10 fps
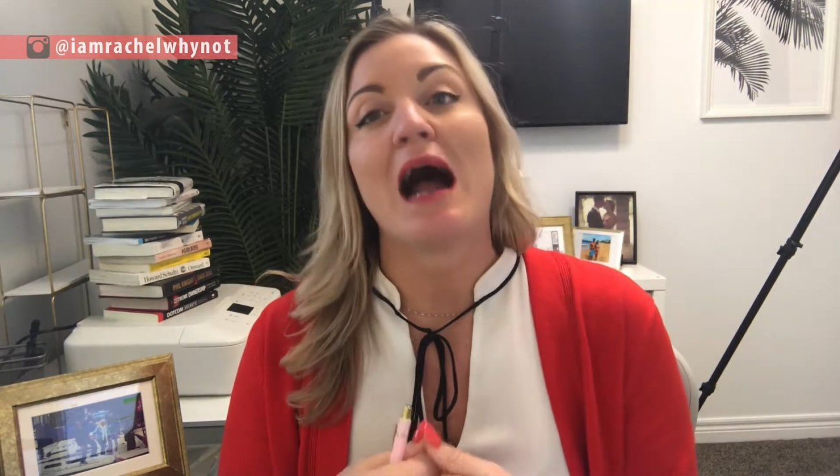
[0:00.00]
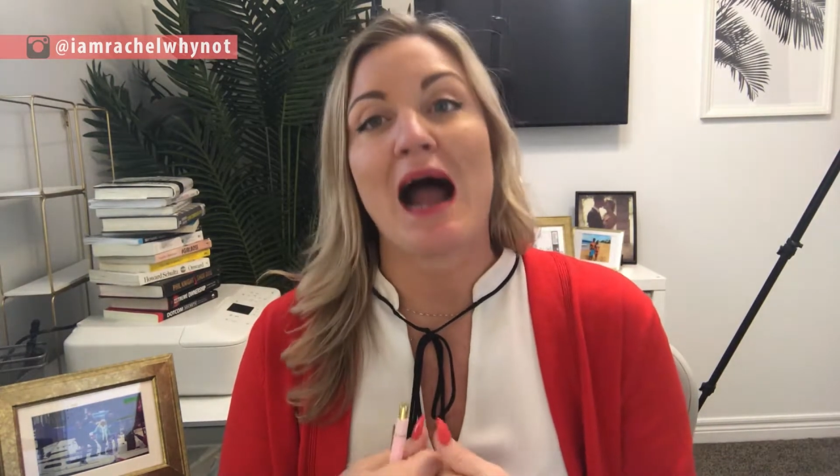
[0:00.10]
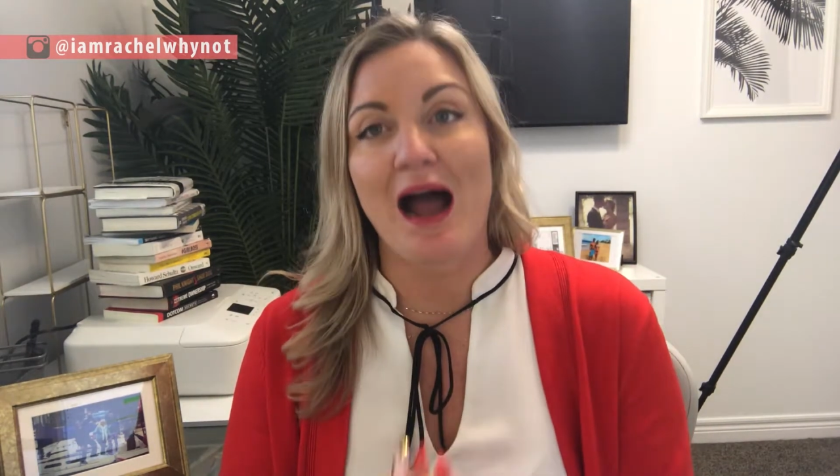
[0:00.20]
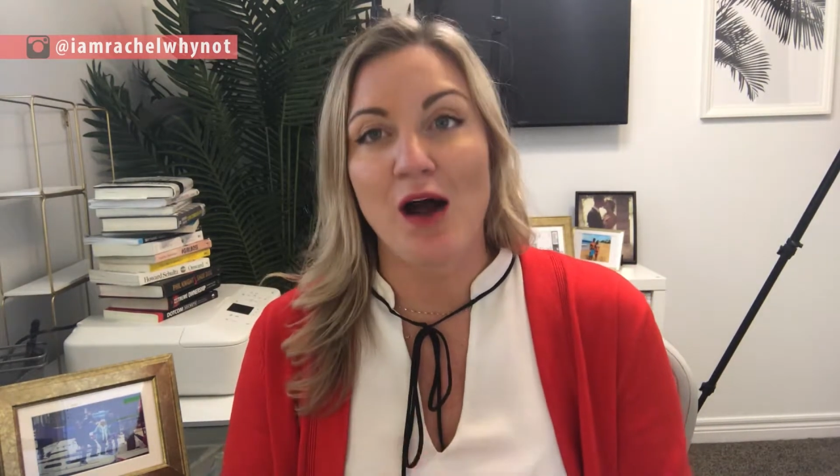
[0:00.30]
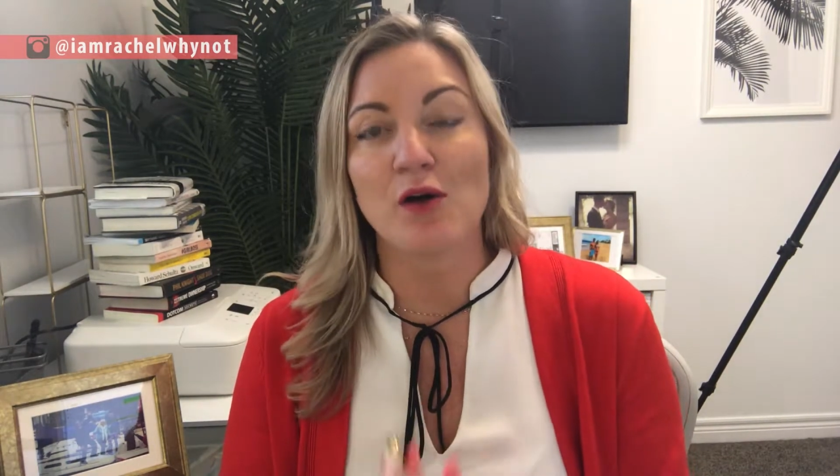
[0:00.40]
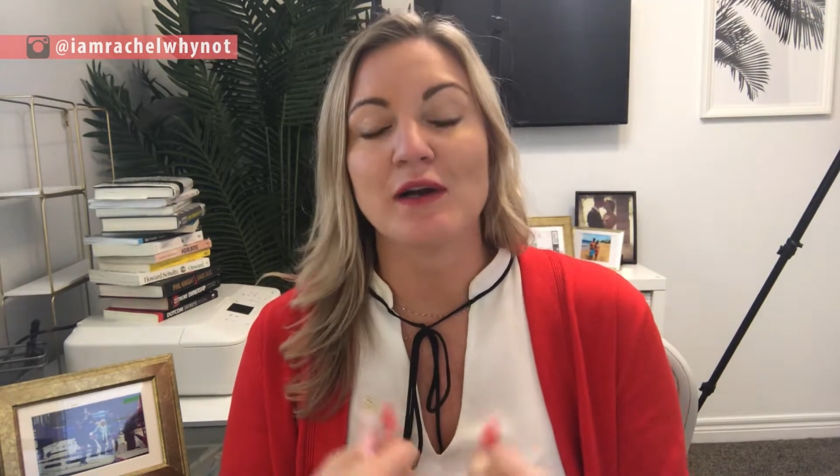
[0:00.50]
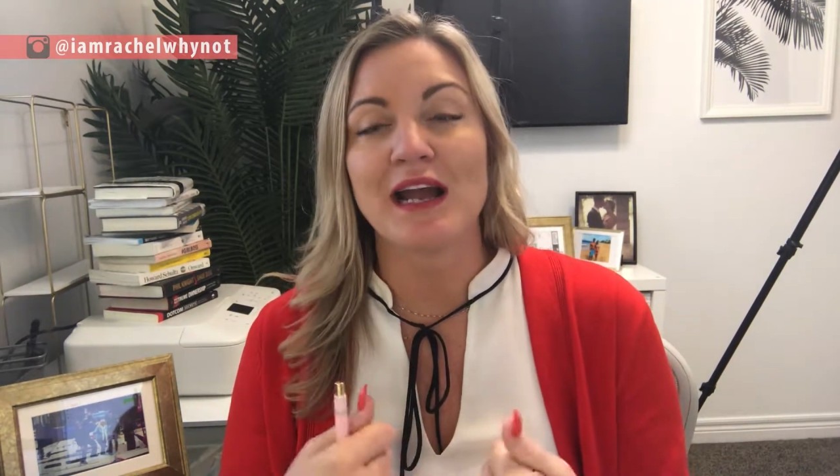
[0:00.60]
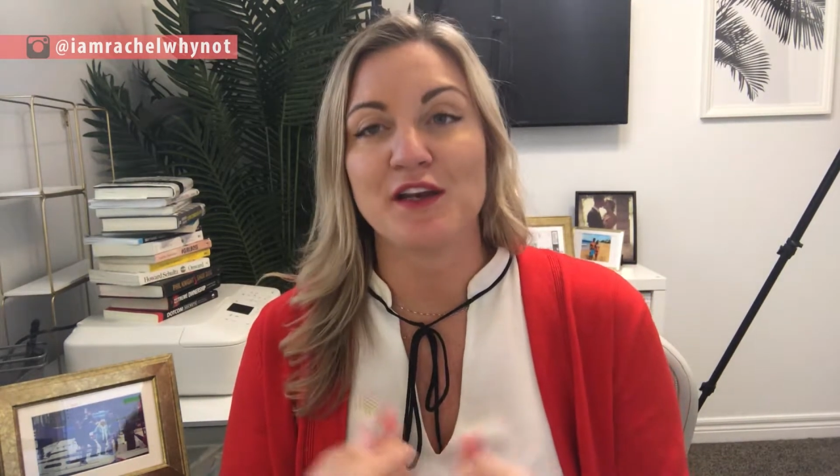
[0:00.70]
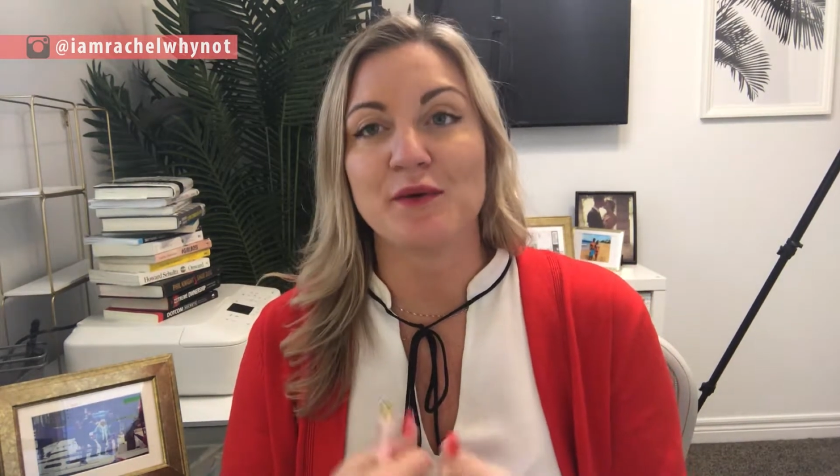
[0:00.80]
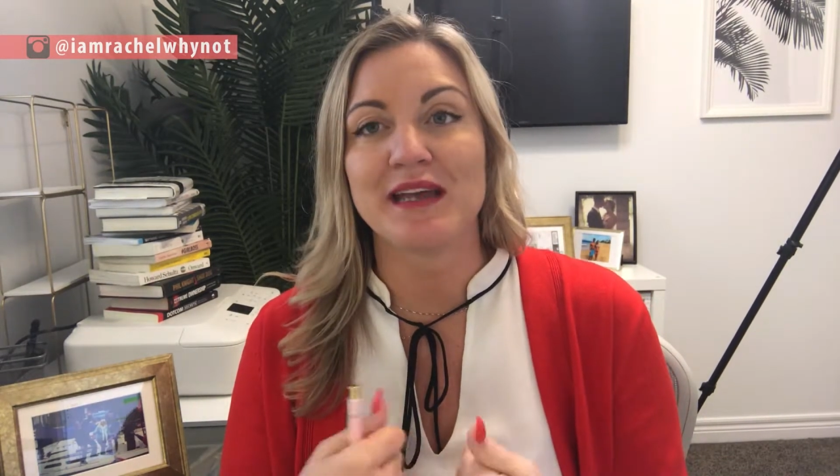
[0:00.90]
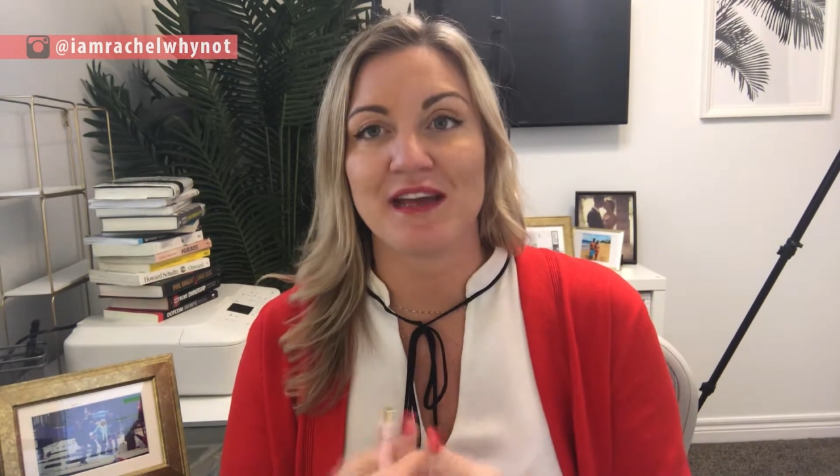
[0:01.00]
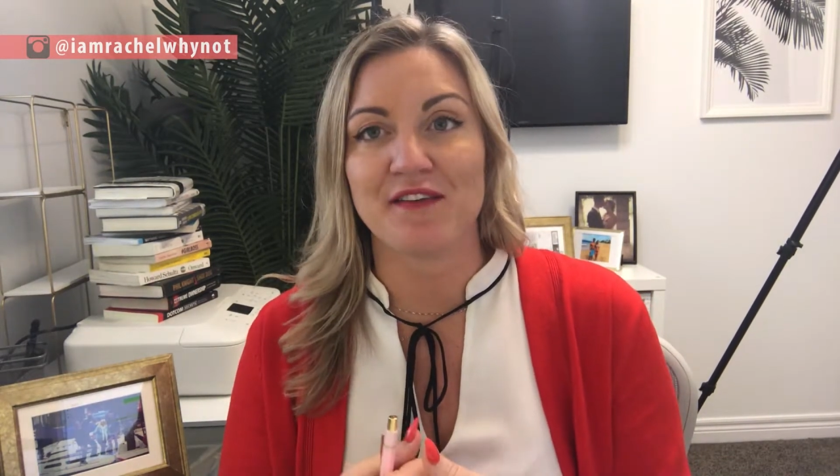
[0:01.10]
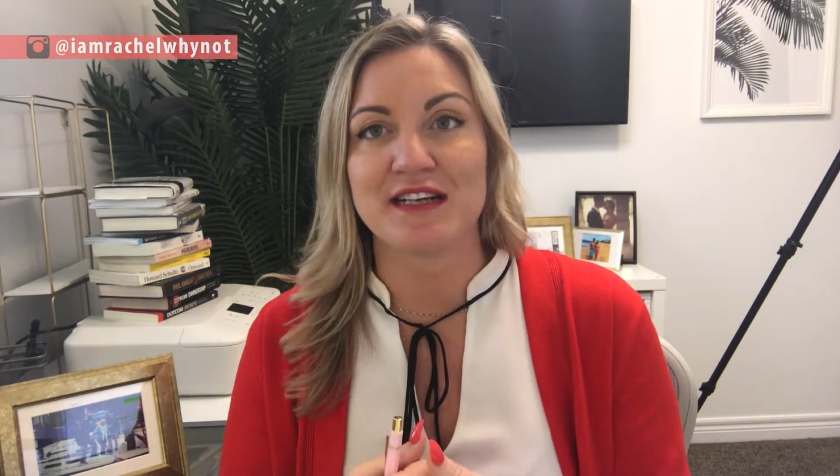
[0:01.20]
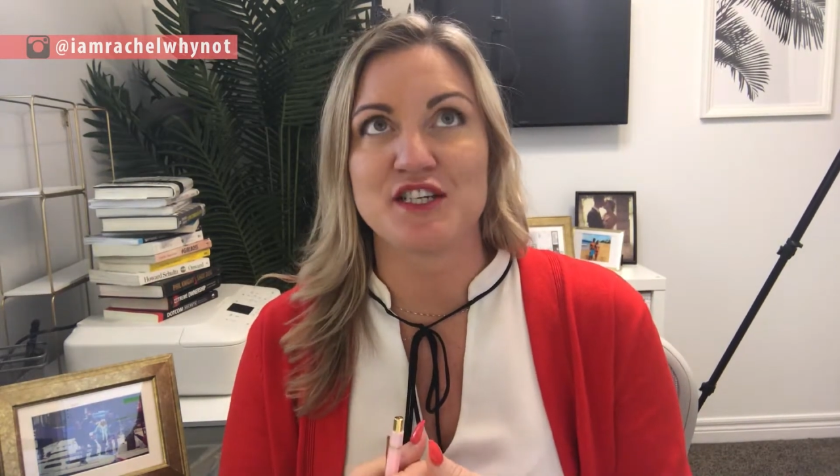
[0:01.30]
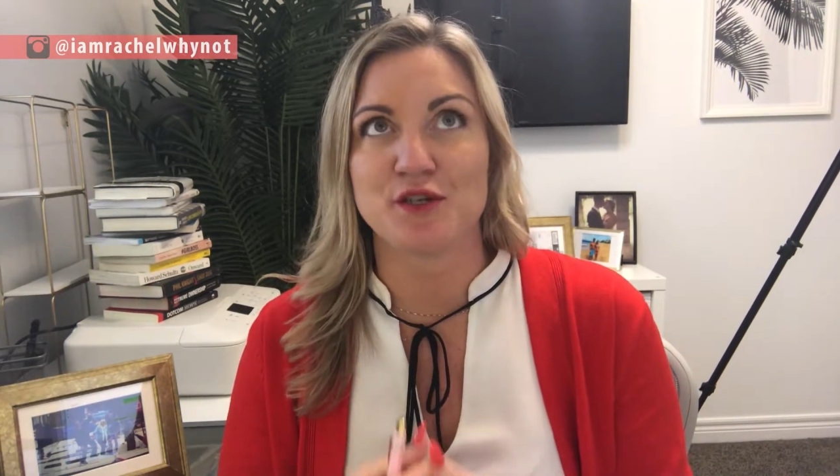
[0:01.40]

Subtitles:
How can you give it